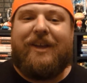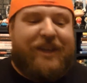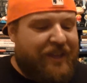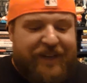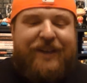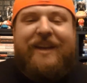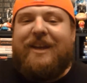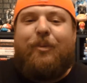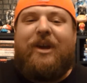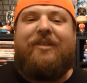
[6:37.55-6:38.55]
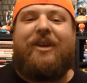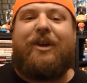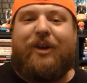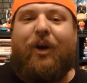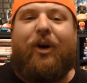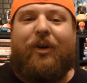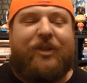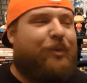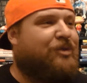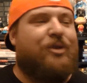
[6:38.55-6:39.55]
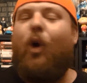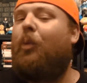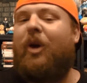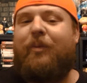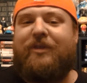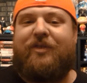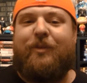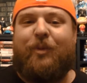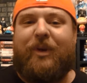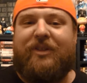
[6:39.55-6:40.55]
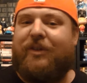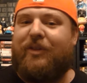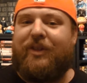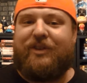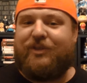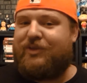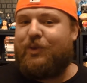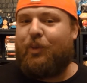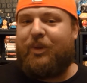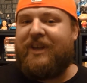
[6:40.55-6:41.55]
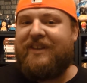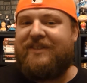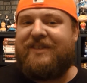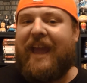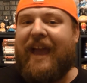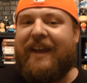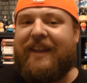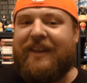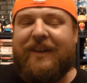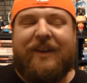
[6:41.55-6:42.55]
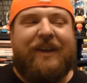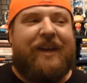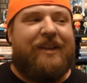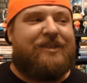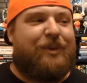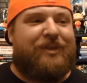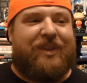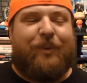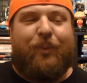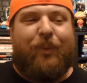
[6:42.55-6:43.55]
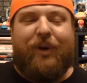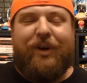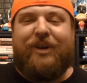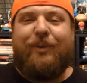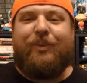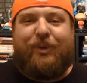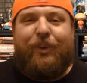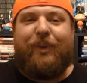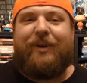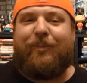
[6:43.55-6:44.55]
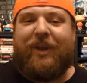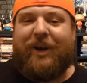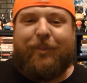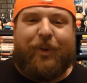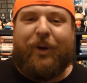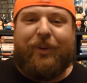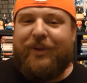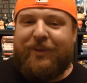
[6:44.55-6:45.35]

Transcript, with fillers: He didn't need to be there at all. There was no purpose for him to be there than just to appease daddy. And so it's like, what are you doing there, bro?